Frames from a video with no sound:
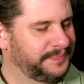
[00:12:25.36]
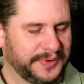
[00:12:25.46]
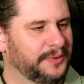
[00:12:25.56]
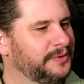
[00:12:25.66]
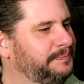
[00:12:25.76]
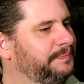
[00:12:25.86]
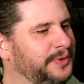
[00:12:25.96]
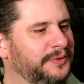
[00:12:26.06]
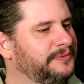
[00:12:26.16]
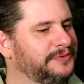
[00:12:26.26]
beautiful,
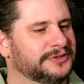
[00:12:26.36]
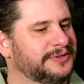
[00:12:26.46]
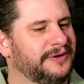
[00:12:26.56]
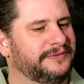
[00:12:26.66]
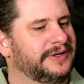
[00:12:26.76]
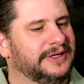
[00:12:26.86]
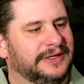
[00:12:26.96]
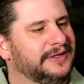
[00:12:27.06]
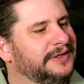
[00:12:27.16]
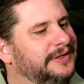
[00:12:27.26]
beautiful stuff.
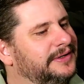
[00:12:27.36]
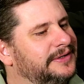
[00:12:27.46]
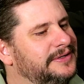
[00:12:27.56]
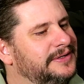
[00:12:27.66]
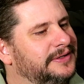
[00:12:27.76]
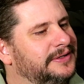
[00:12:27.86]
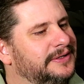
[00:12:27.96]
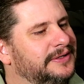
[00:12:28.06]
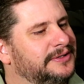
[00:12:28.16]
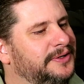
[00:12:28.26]

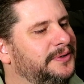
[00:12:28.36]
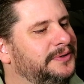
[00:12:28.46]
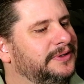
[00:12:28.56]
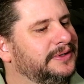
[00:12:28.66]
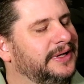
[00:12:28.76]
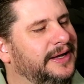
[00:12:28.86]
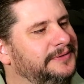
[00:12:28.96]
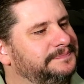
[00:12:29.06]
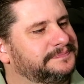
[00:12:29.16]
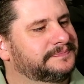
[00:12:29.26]
So
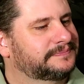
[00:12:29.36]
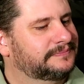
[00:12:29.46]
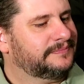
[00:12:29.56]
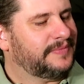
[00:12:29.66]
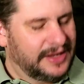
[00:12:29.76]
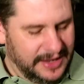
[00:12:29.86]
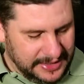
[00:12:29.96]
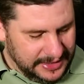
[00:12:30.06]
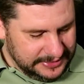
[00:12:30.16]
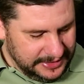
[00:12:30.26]
yeah, I
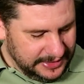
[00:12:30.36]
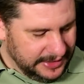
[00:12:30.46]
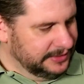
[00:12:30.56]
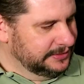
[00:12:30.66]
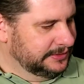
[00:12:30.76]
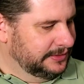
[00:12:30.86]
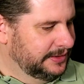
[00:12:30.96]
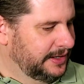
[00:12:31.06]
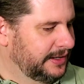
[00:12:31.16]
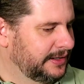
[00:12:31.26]
got their,
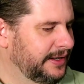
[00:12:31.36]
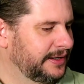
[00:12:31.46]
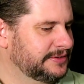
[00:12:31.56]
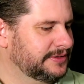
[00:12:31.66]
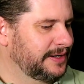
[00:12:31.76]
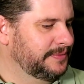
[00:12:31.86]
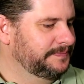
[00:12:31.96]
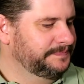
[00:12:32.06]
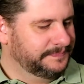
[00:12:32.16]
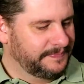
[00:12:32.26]
latest, their latest
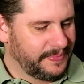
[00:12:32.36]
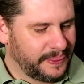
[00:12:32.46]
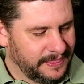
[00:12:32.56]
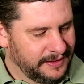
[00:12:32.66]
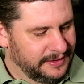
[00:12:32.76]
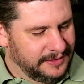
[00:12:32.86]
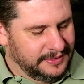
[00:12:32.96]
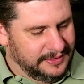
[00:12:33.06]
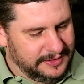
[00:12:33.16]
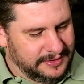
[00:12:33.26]
album.
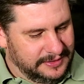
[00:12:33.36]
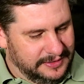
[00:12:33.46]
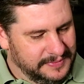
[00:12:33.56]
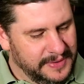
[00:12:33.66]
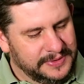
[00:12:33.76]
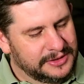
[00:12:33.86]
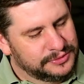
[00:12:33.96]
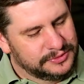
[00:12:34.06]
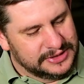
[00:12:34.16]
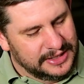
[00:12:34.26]
Uh, maybe I
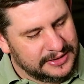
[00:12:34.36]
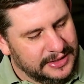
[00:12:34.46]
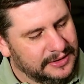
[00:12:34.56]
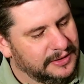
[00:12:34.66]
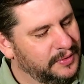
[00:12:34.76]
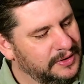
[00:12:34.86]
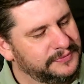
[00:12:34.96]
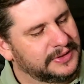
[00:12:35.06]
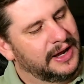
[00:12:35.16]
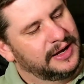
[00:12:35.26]
should say that one
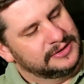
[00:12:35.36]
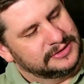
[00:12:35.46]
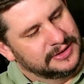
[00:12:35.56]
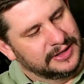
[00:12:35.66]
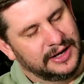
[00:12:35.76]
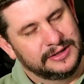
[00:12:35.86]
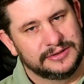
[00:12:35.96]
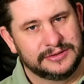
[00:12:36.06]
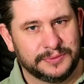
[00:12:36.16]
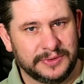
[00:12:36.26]
of the guys, the
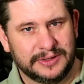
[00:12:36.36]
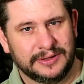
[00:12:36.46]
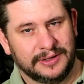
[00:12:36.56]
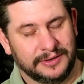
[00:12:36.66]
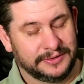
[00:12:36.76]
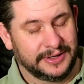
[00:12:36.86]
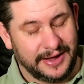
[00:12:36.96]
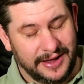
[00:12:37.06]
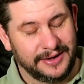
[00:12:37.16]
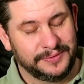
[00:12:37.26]
guys, with, uh, the
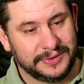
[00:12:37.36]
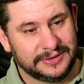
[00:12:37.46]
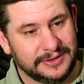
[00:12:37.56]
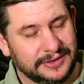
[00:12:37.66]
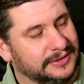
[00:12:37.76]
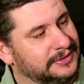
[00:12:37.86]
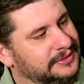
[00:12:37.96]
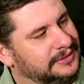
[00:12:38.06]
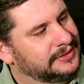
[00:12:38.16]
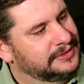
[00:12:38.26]
guy with the
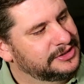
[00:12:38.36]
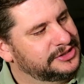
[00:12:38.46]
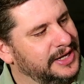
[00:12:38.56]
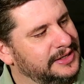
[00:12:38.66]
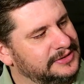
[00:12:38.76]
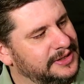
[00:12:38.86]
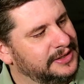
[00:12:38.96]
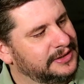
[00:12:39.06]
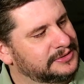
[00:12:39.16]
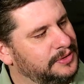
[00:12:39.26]
the shades
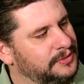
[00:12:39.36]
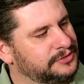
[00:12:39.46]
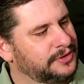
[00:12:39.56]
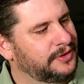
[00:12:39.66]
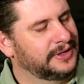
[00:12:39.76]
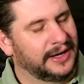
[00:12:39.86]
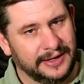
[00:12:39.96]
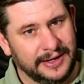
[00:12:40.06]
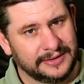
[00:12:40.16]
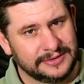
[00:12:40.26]
there is called Søren
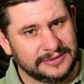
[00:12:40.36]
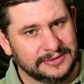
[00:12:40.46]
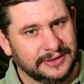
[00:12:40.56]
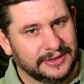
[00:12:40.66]
Andersen,